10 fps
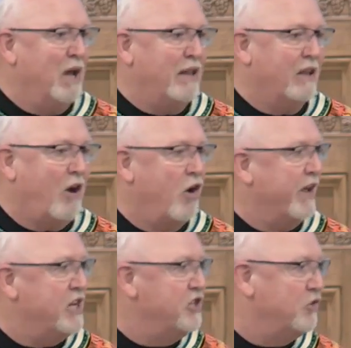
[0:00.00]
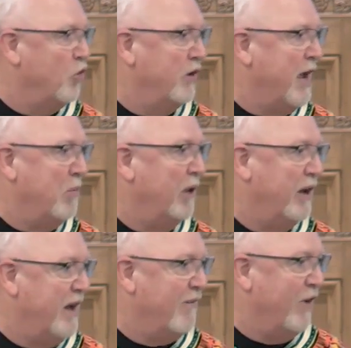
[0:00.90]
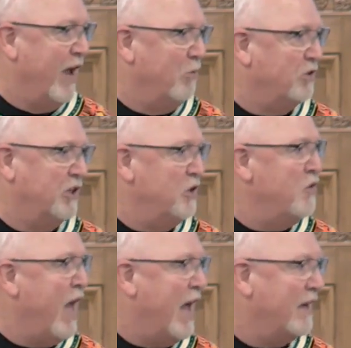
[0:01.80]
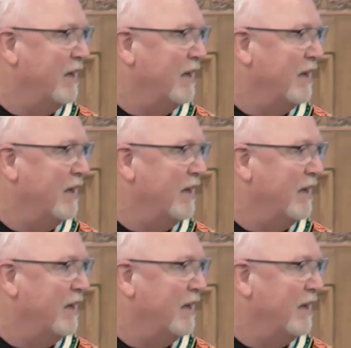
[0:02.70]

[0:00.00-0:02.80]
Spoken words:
But the congregations were never able to do that